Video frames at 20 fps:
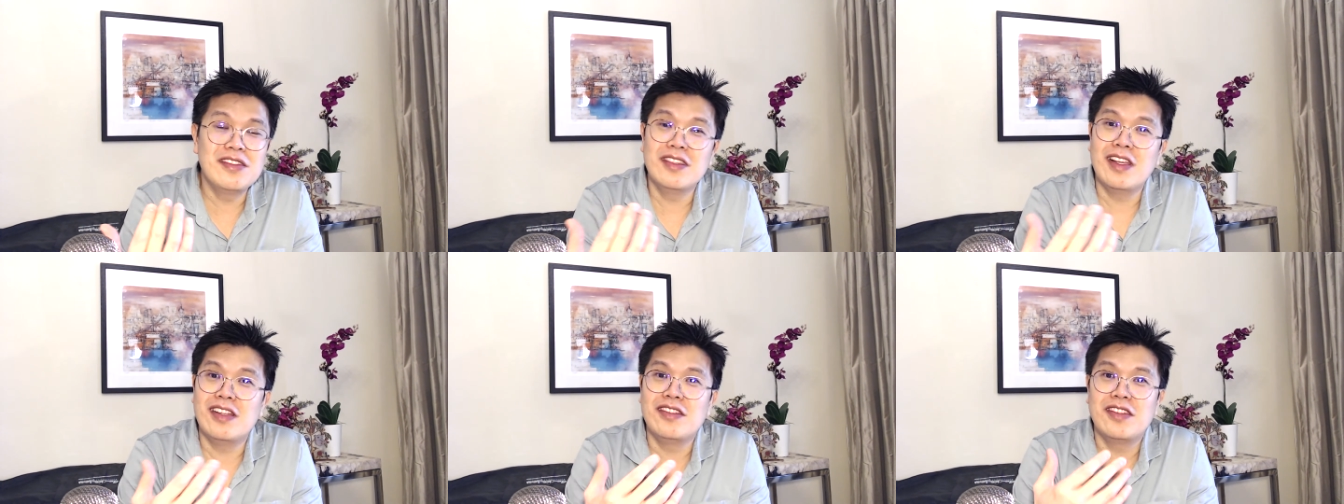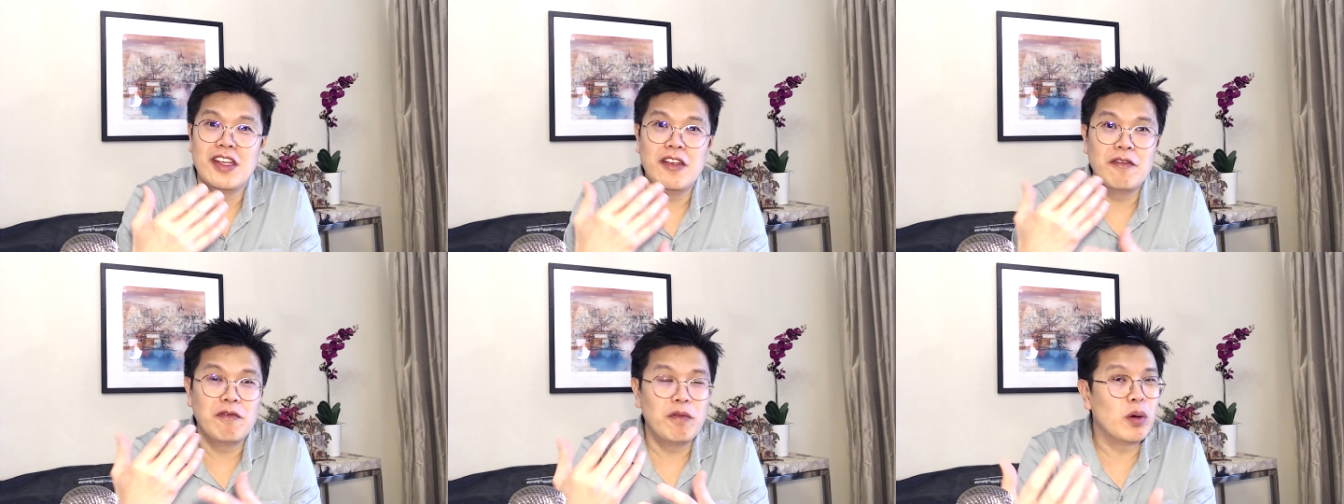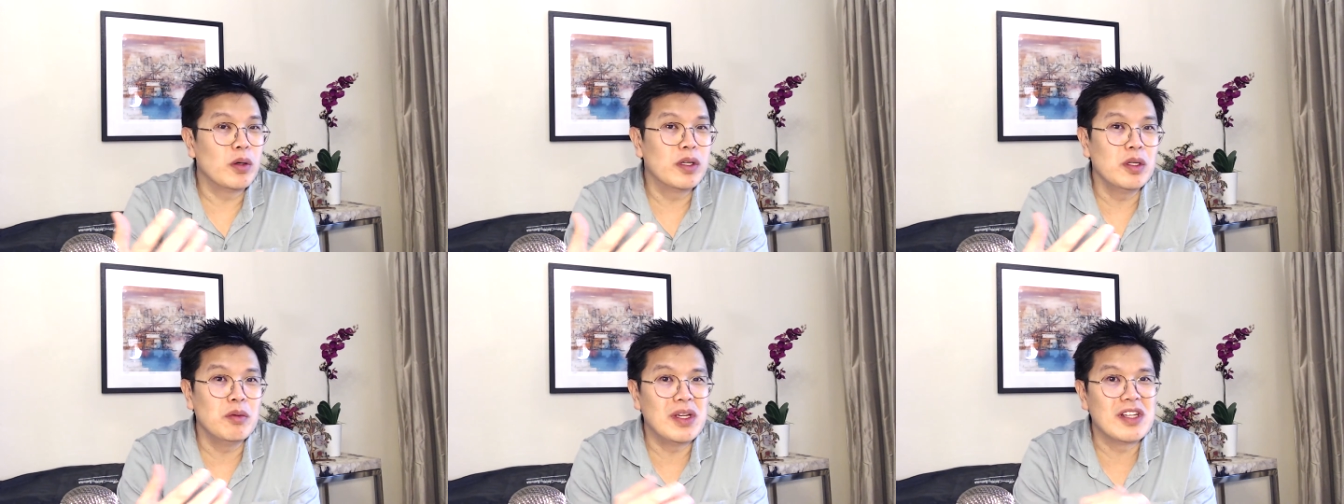let's say
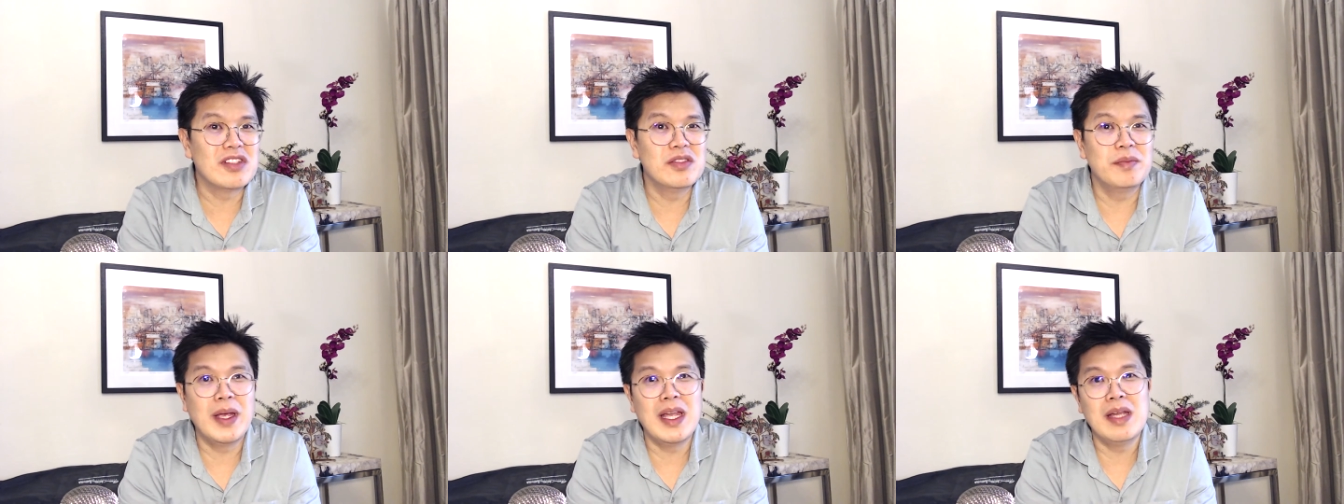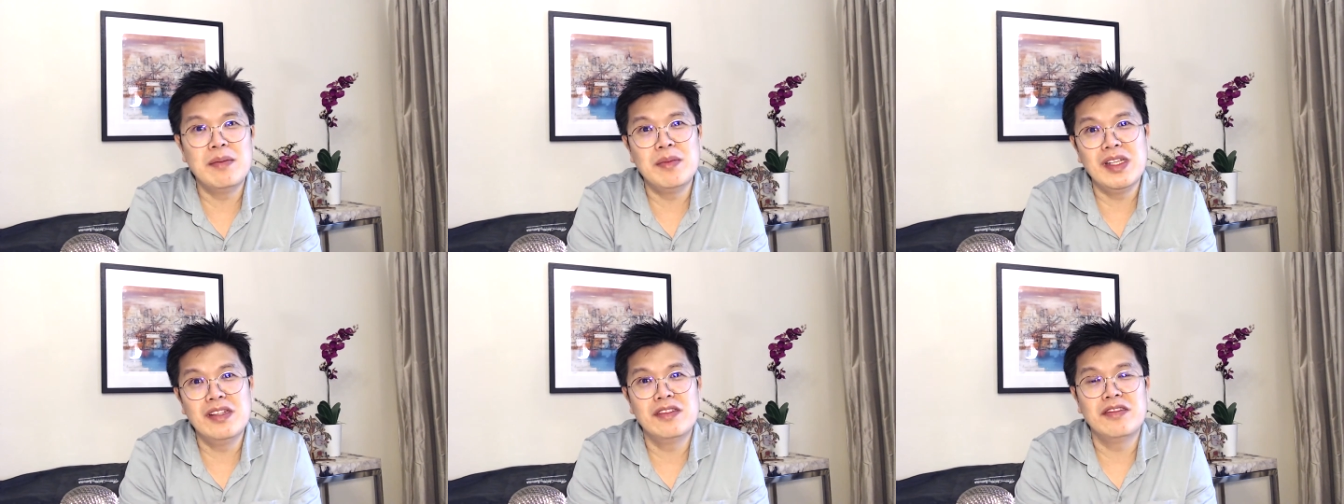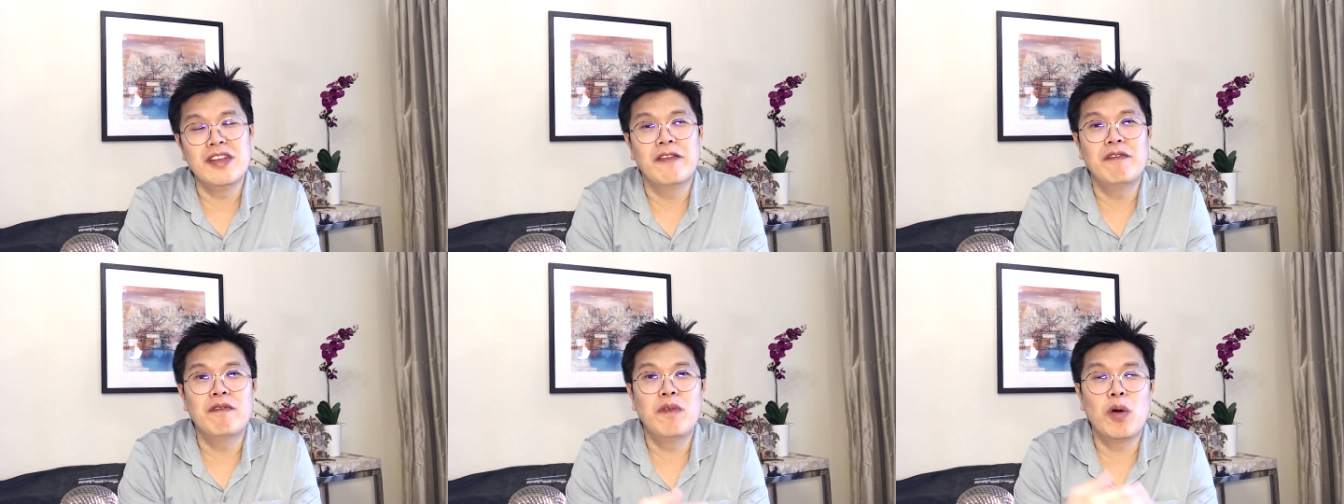40 weeks babies,
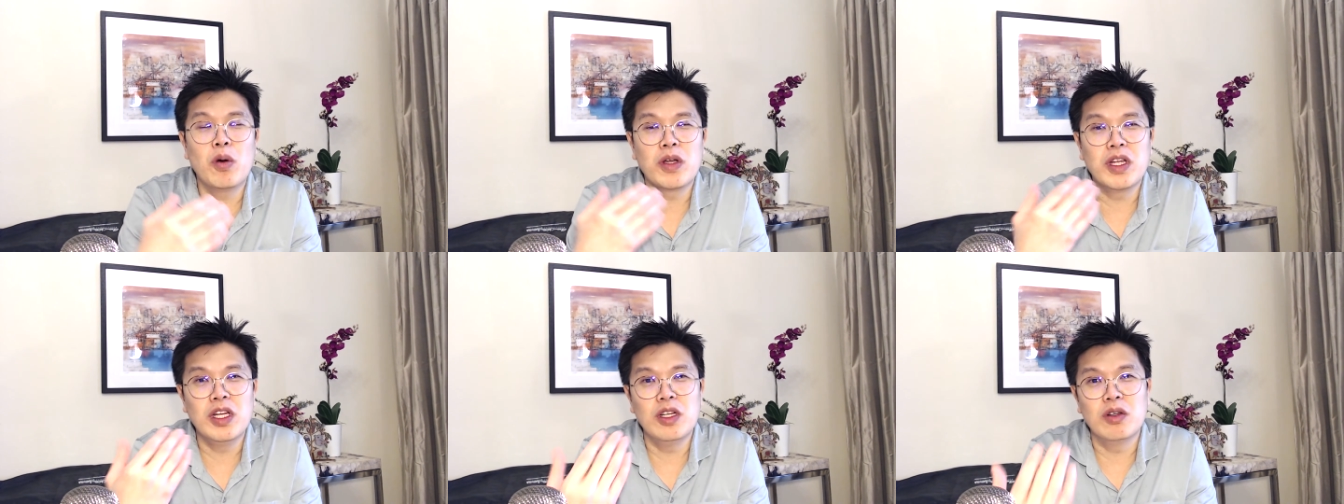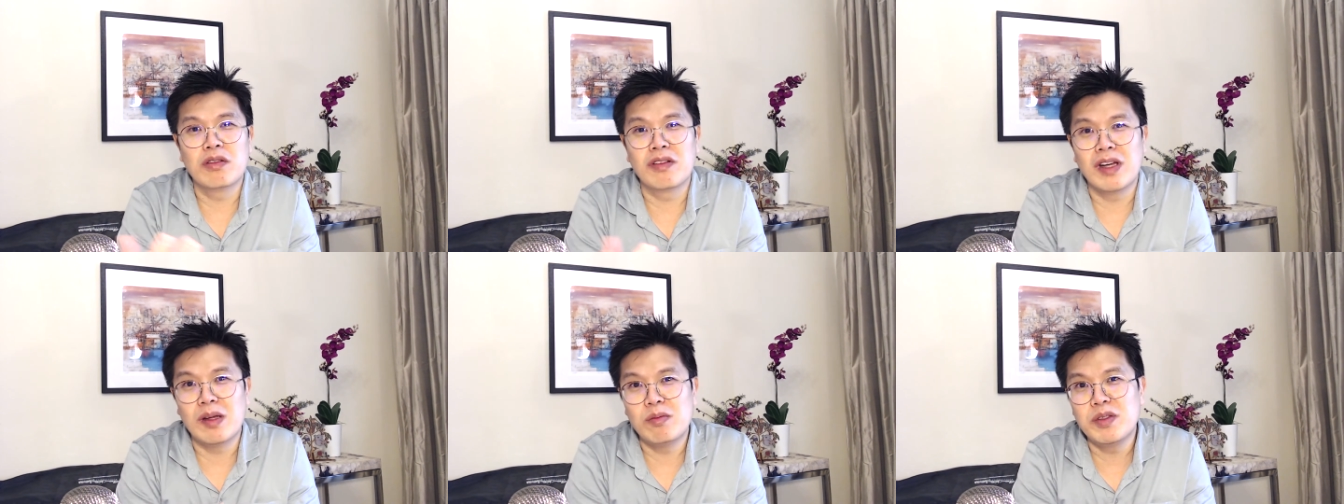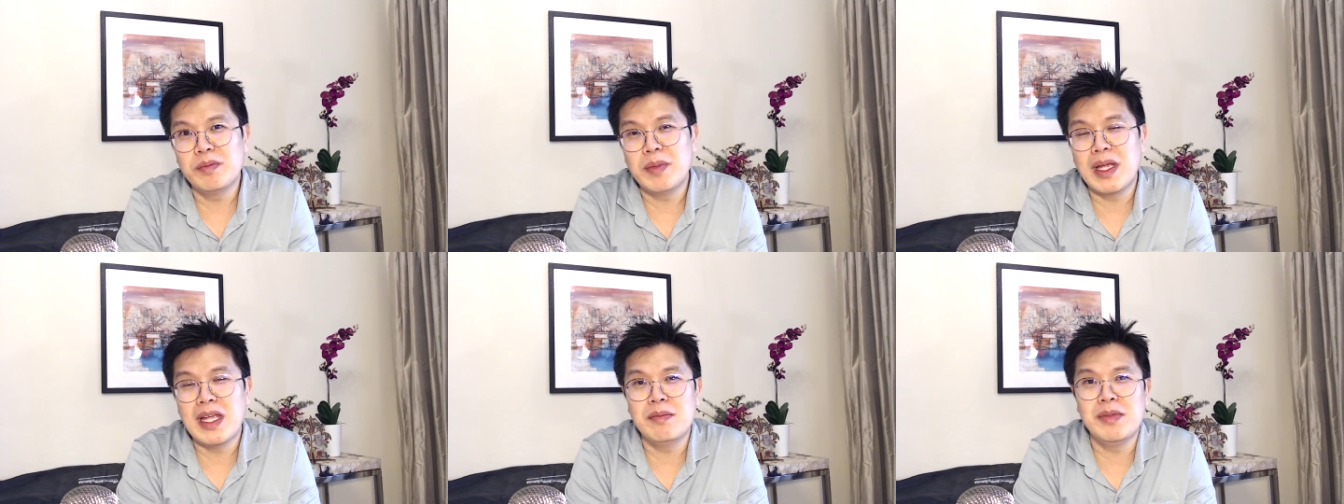you have 4 kilograms
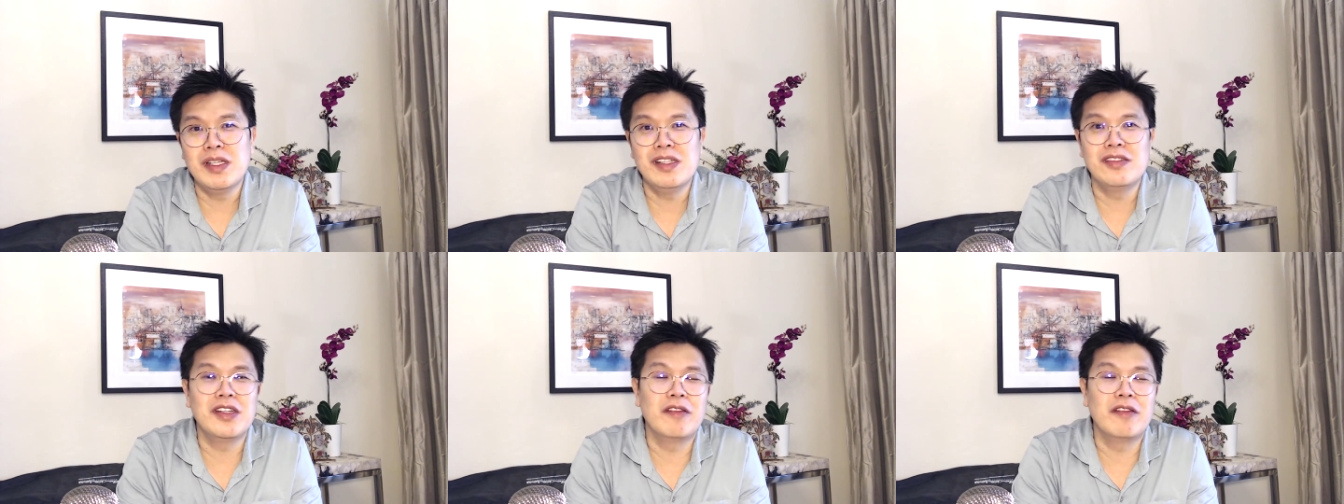babies,